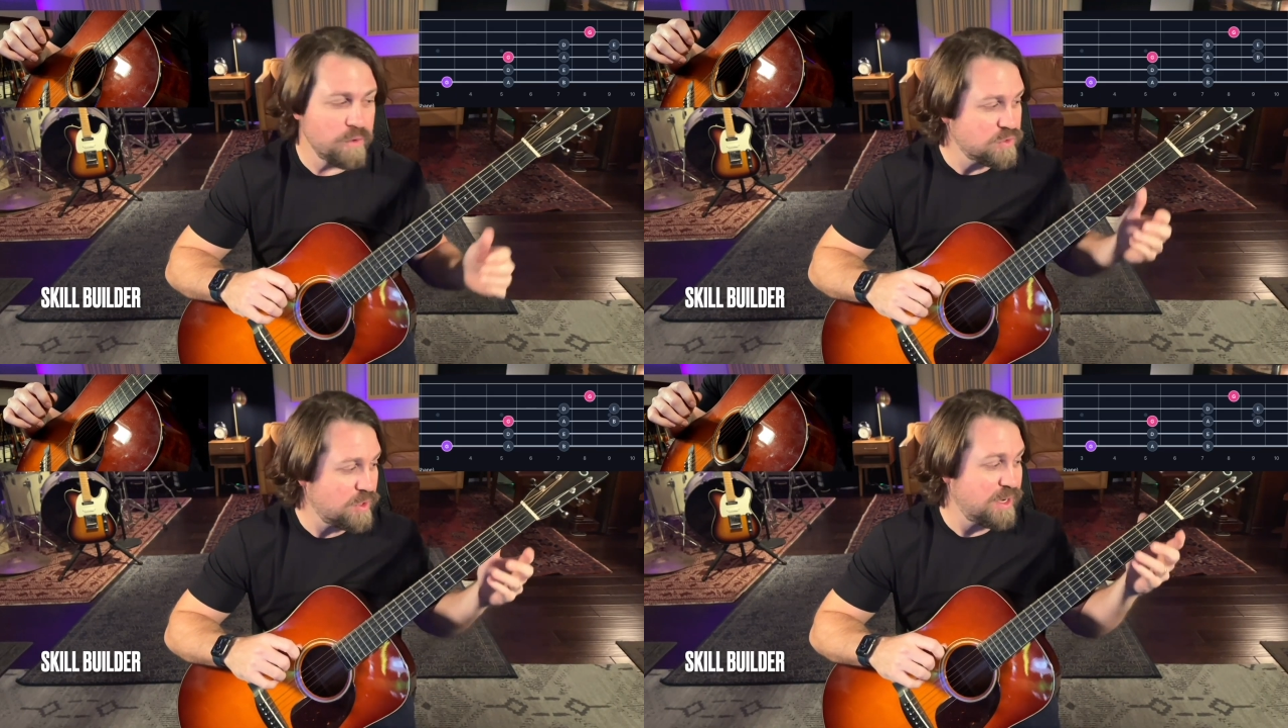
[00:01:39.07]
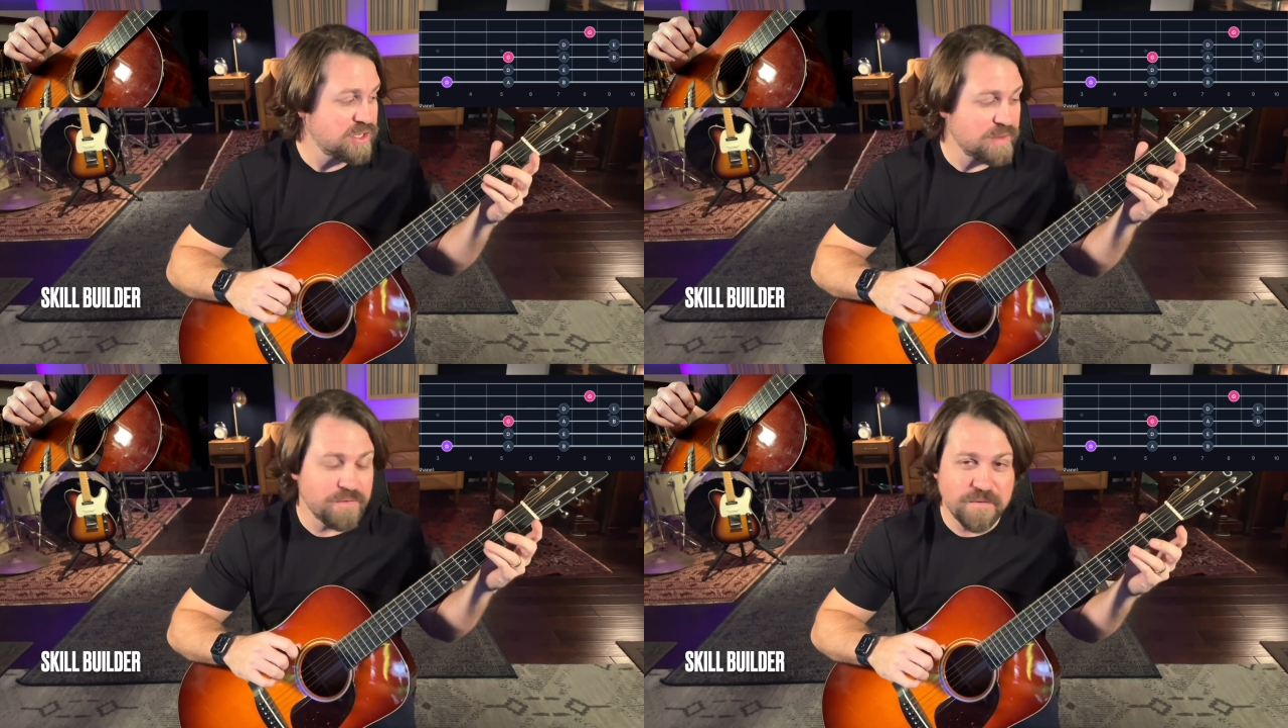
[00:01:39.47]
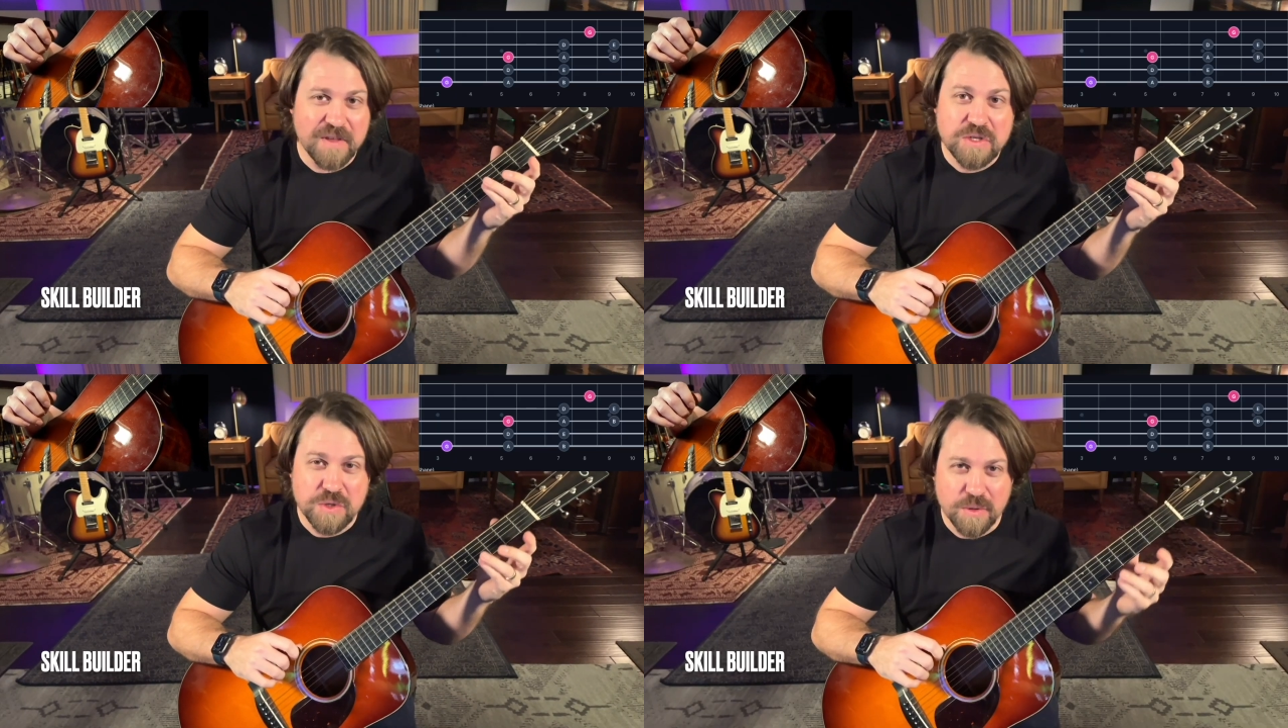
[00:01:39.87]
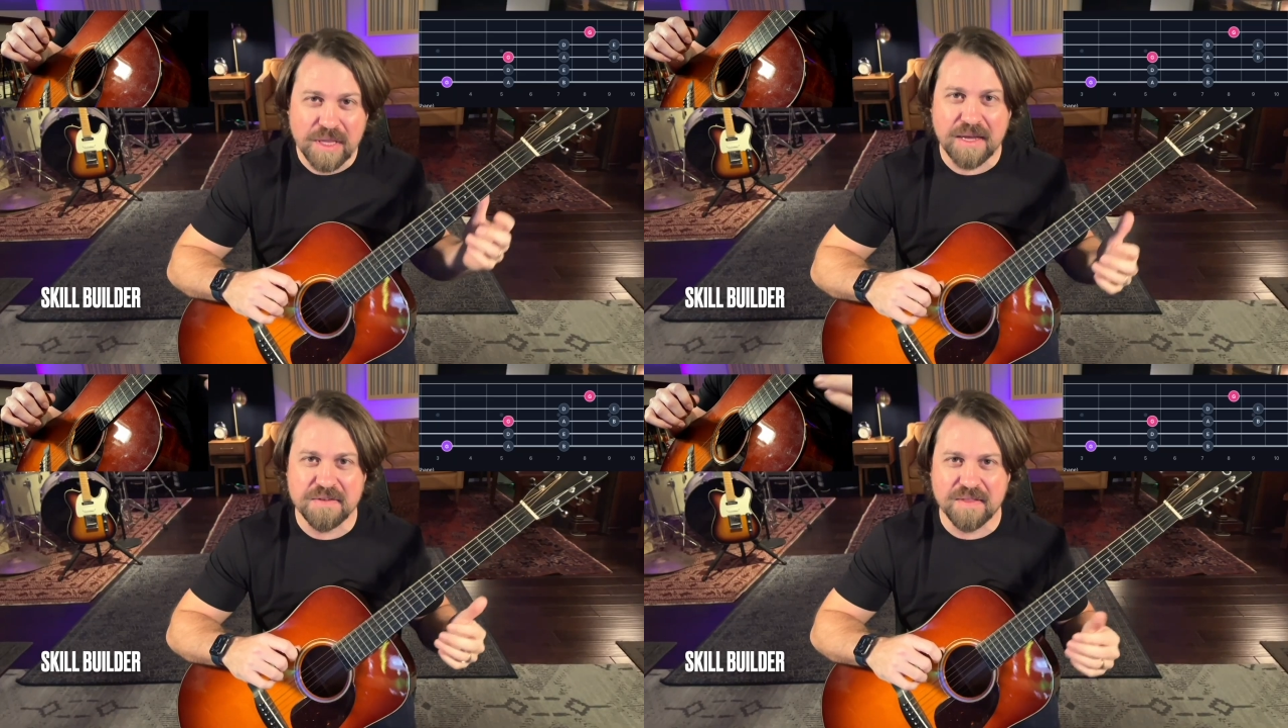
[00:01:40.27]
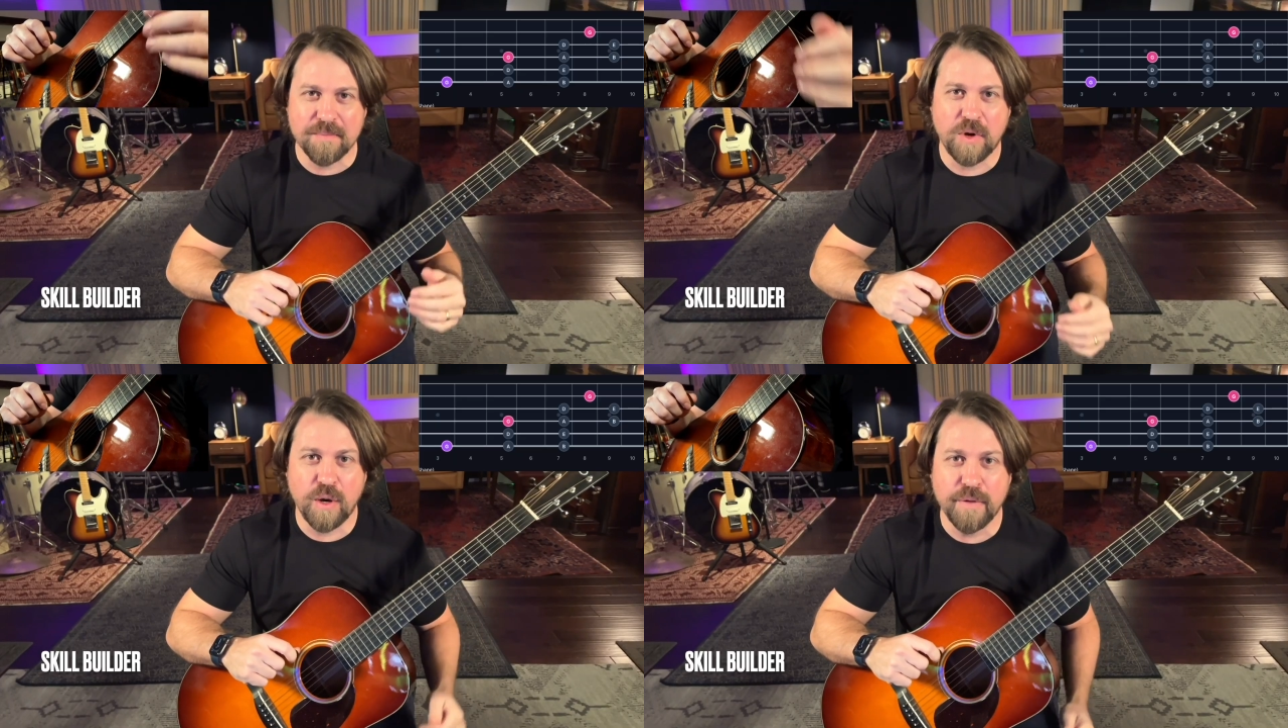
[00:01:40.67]
We're starting to actually visualize
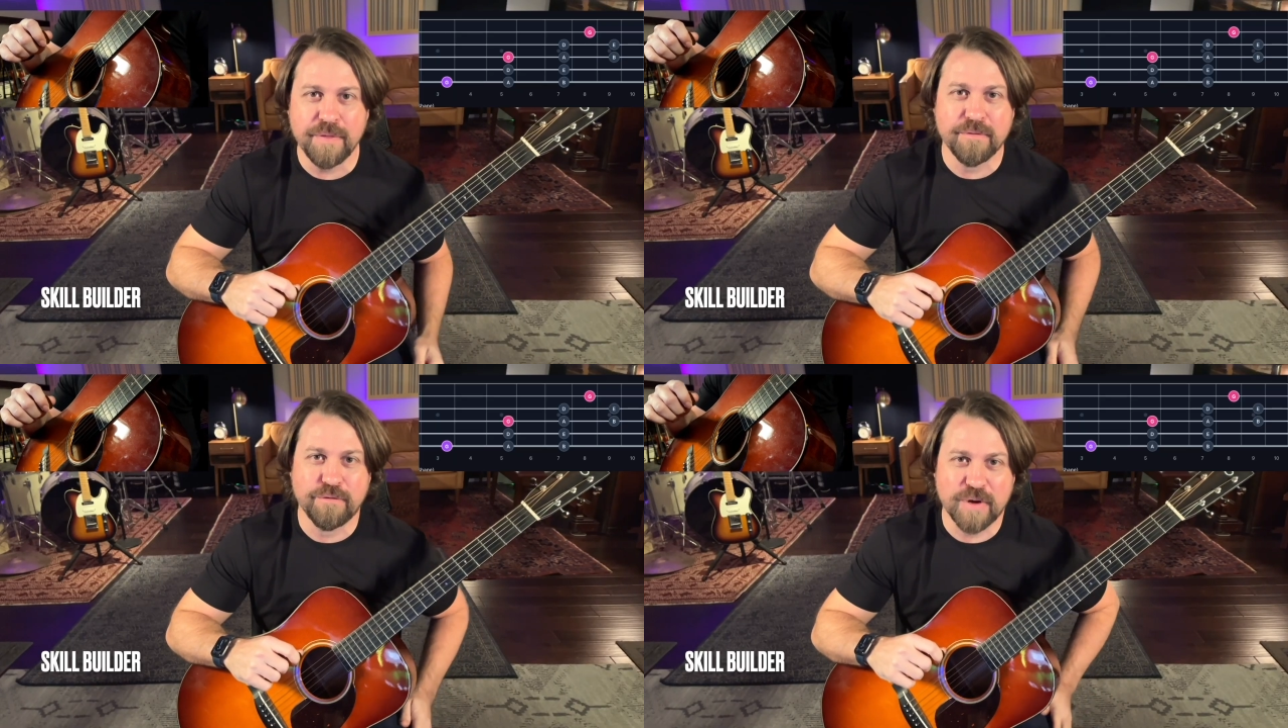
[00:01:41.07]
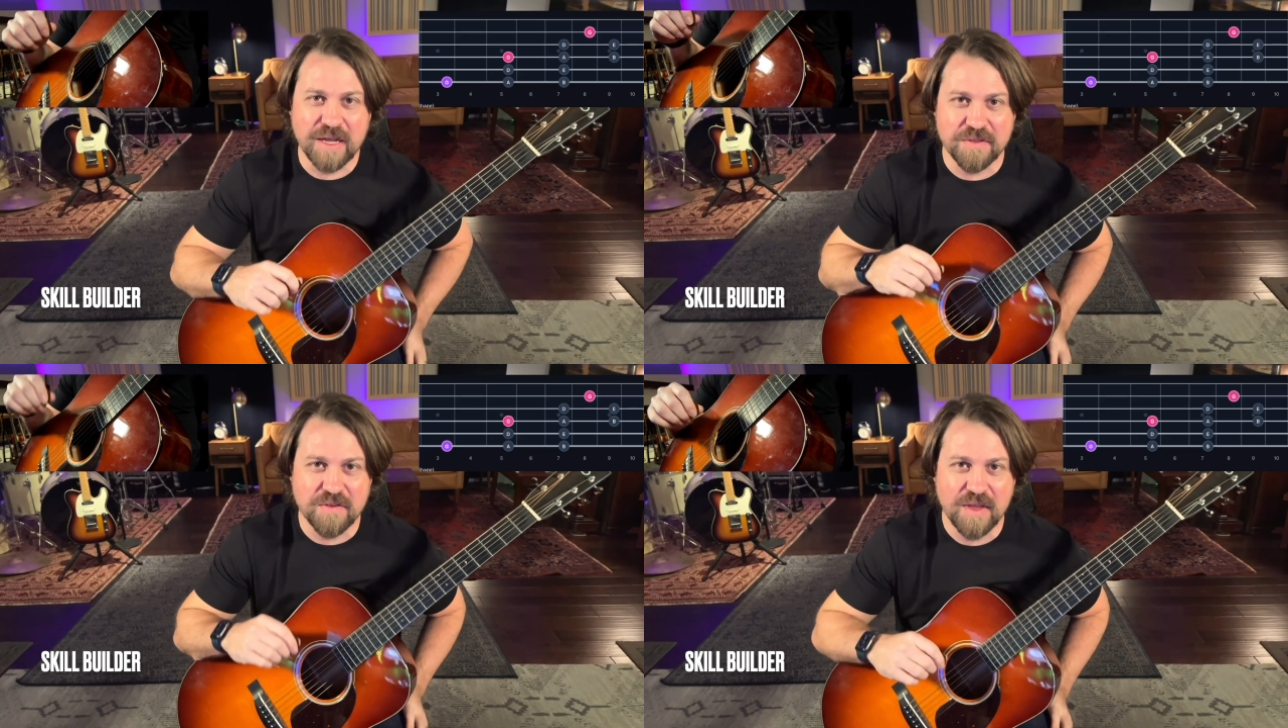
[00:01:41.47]
them on the frets.